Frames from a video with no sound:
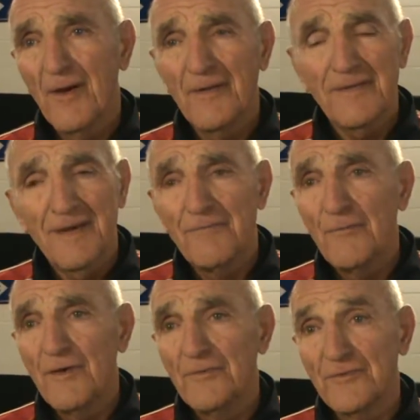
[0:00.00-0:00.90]
oh, game?
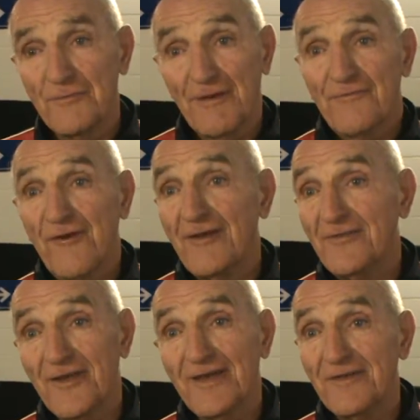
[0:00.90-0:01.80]
Everyone was my
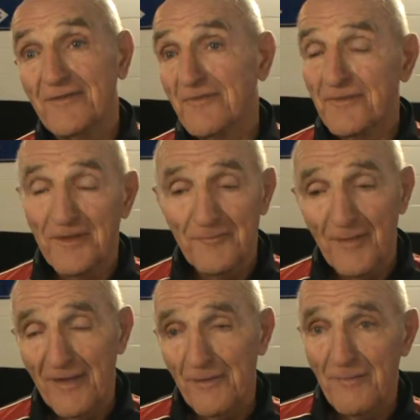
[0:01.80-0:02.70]
friends. I it didn't
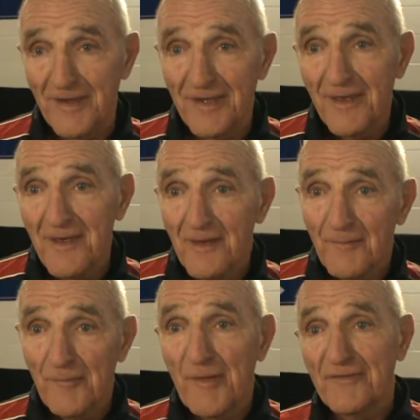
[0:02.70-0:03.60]
bother me.
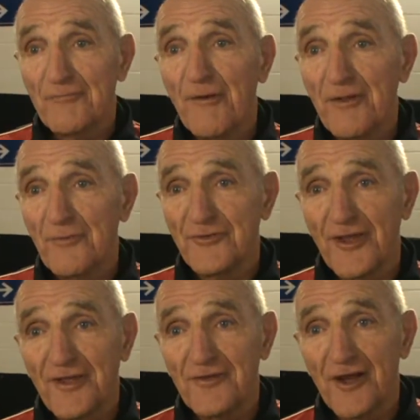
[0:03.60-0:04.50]
My best buddy was
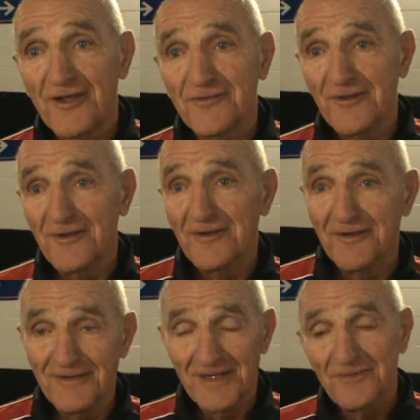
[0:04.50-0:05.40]
Eddie Johnson,
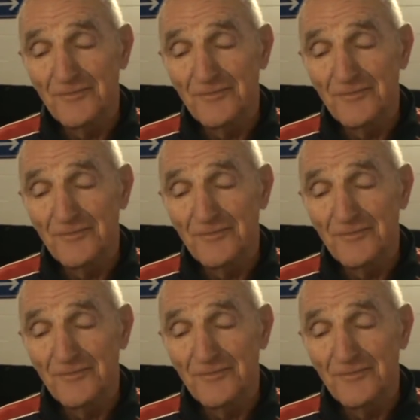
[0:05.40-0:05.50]
and he